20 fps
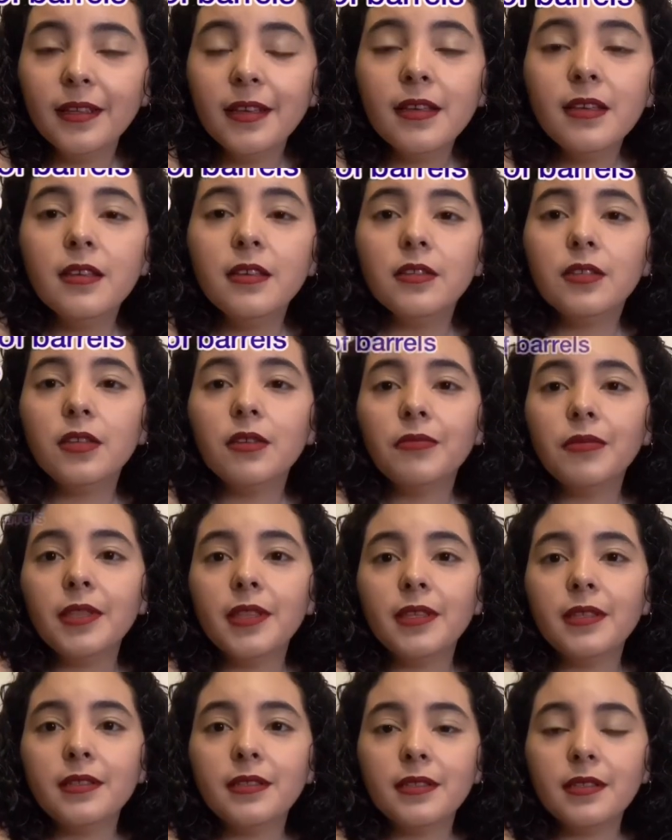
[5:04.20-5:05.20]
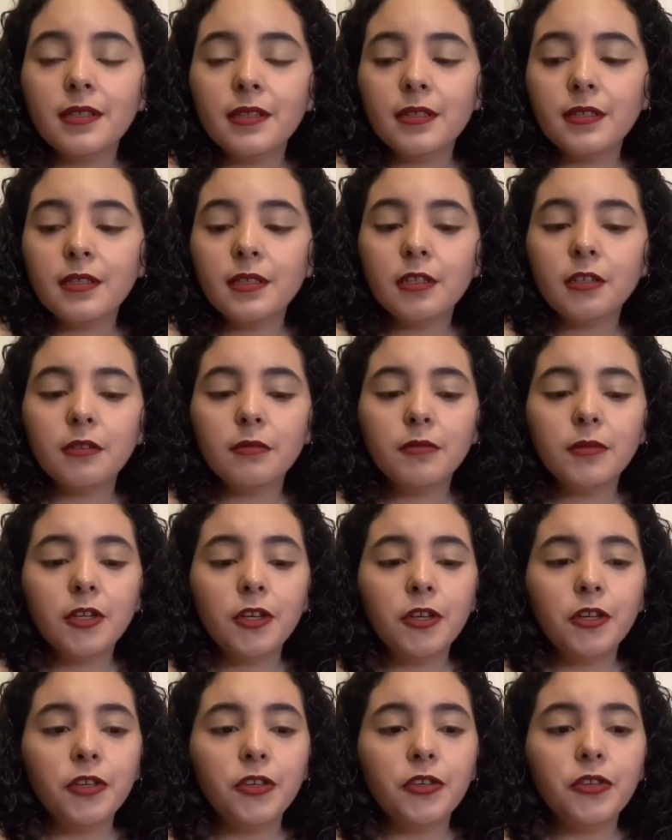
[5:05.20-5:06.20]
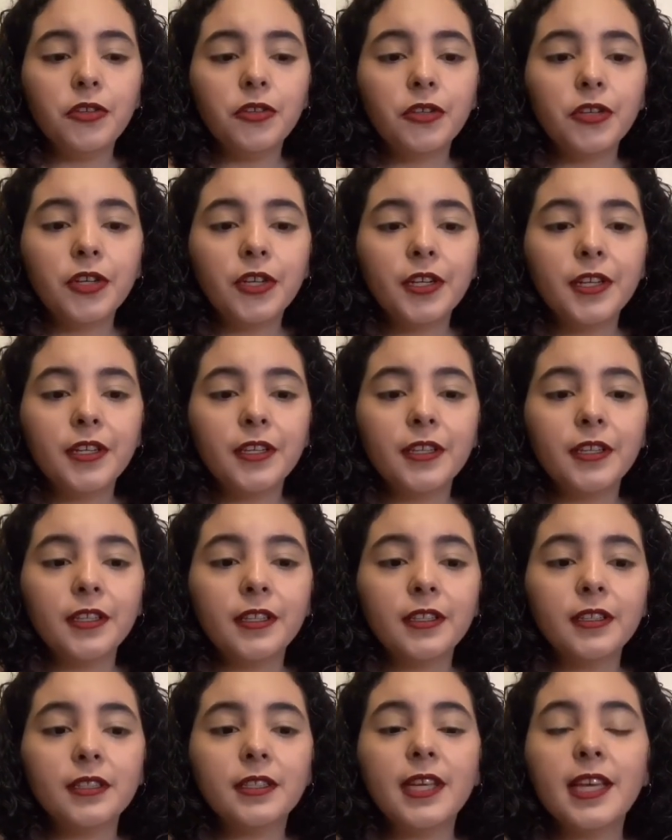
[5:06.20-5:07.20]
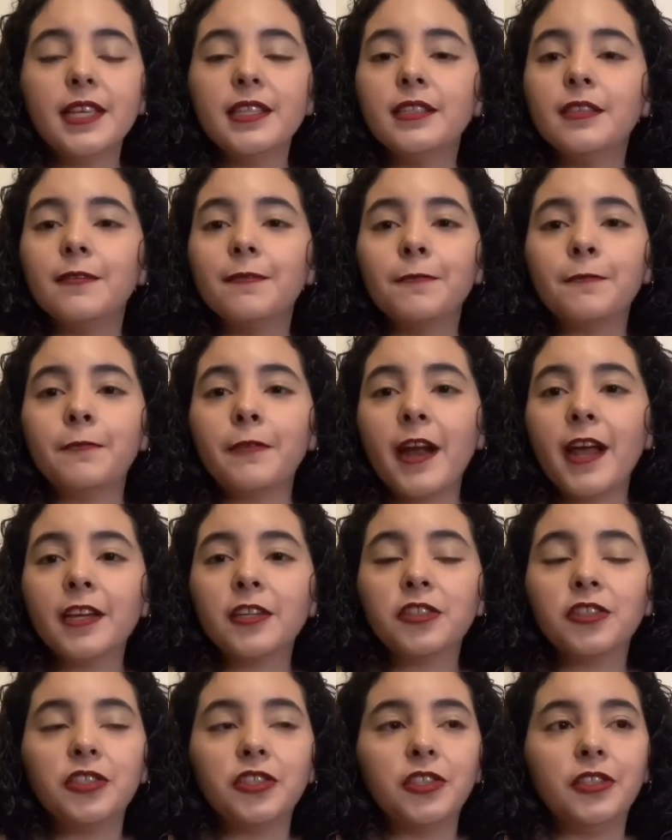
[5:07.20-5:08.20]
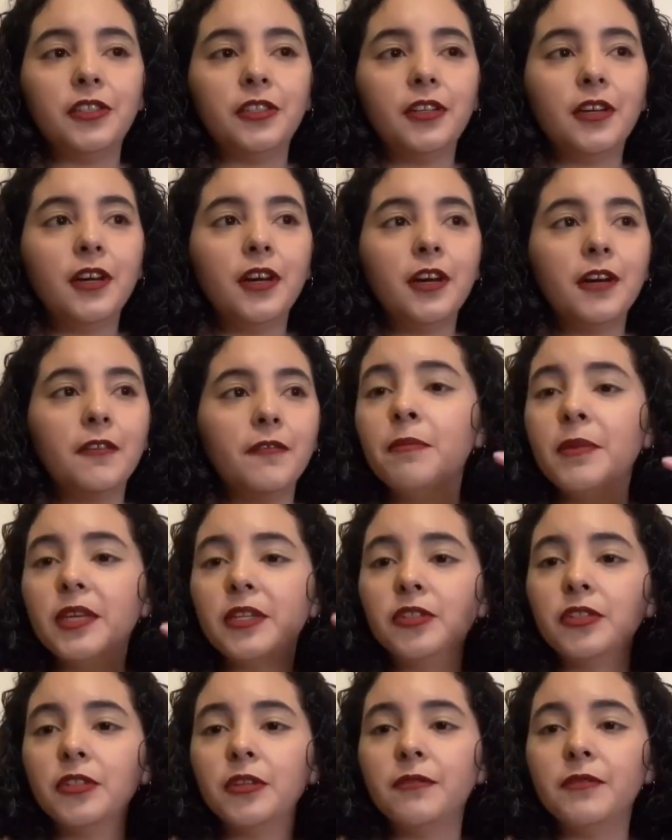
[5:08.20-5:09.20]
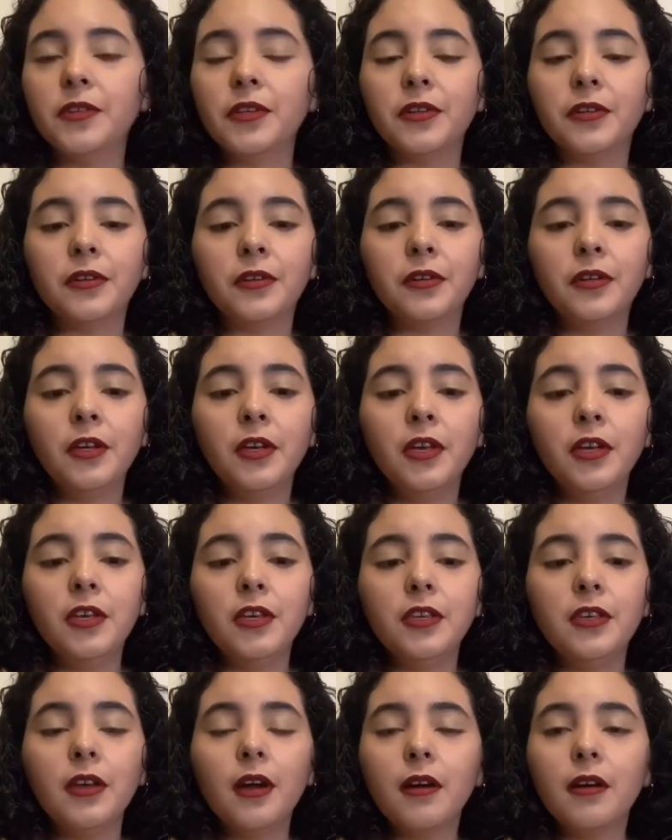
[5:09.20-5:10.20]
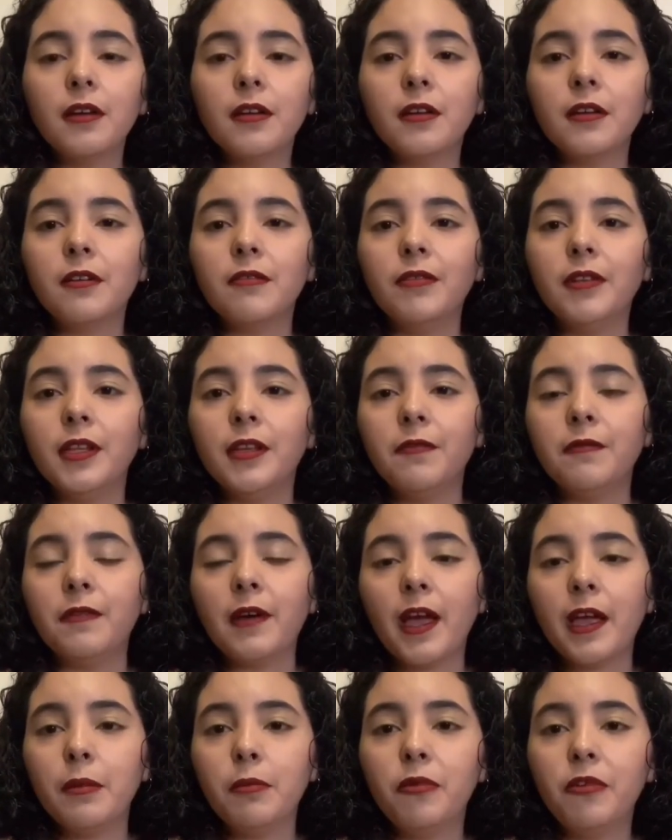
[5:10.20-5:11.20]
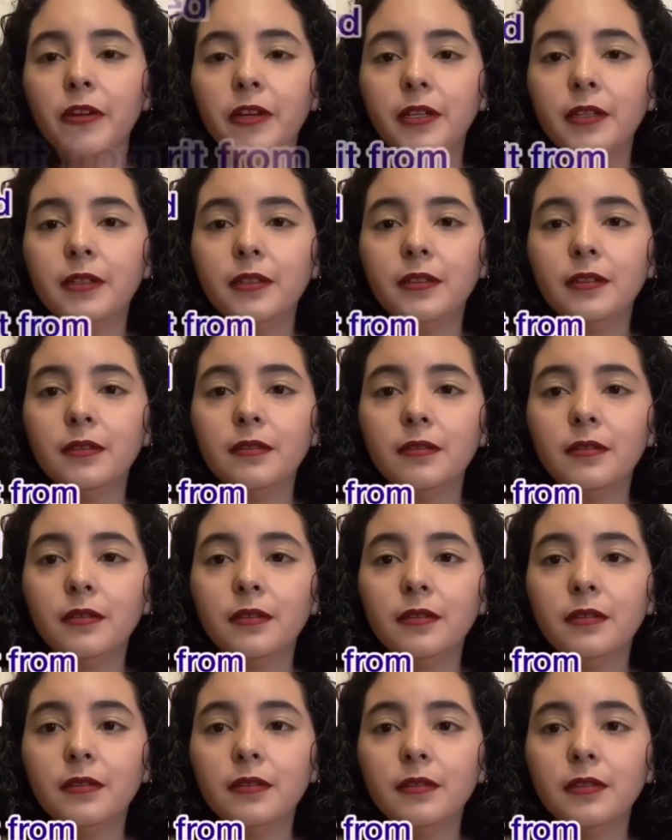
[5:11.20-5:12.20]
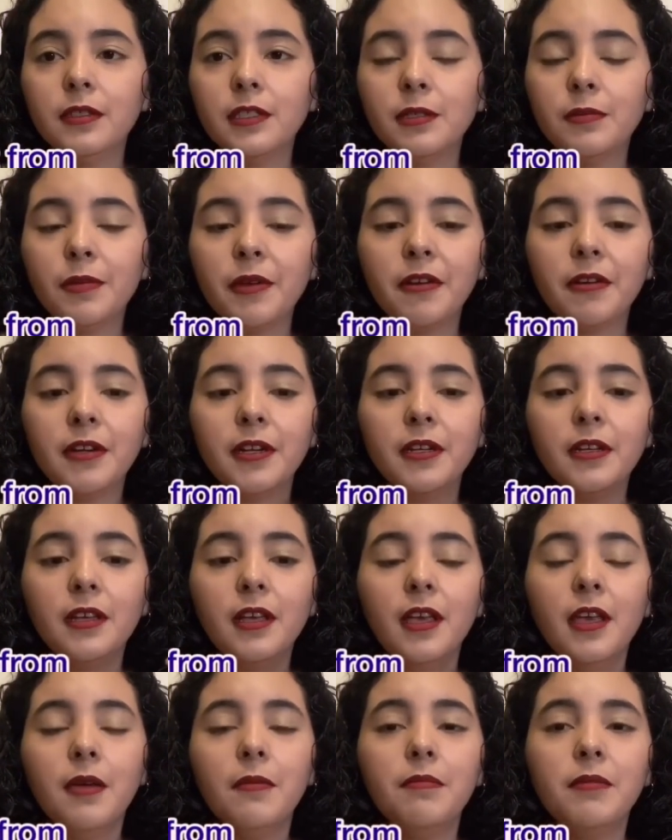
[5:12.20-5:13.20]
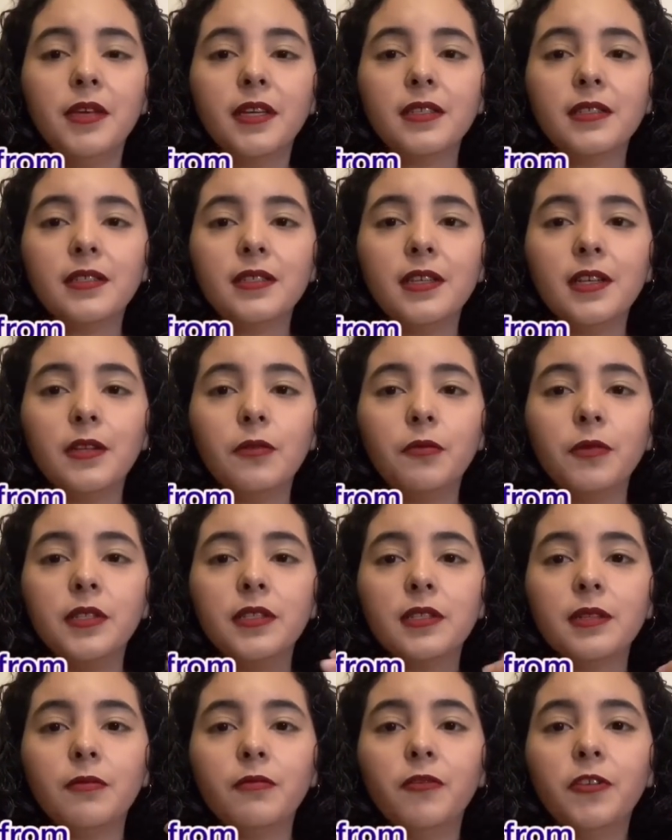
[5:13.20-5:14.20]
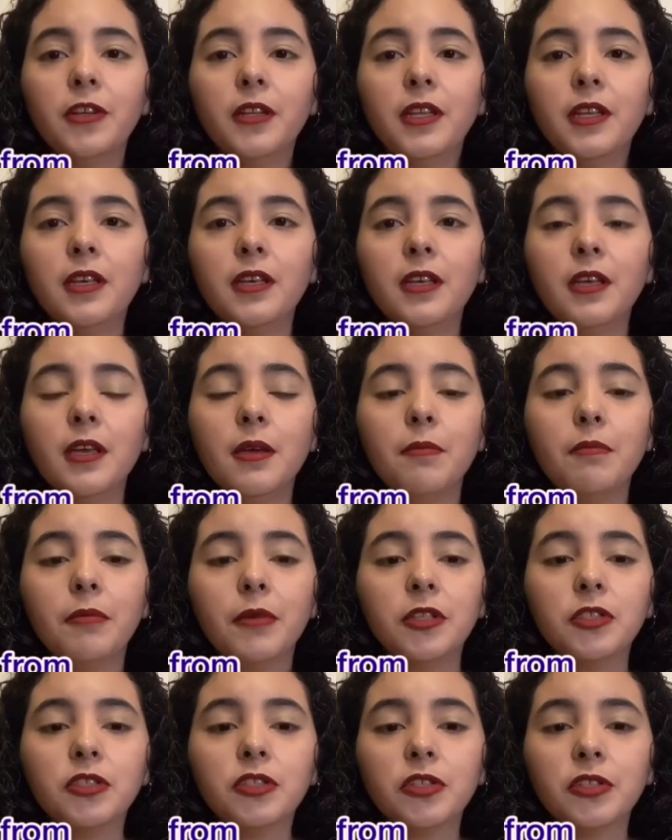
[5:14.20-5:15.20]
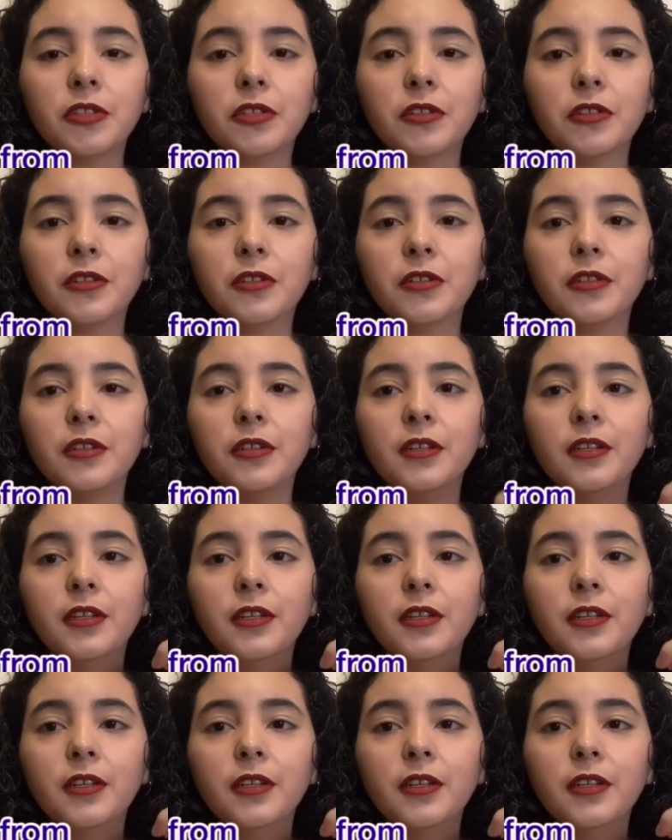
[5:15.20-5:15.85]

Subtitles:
So with this system, you're going to taste a fraction of mixture of your younger, really vibrant spirit mixed in with some really matured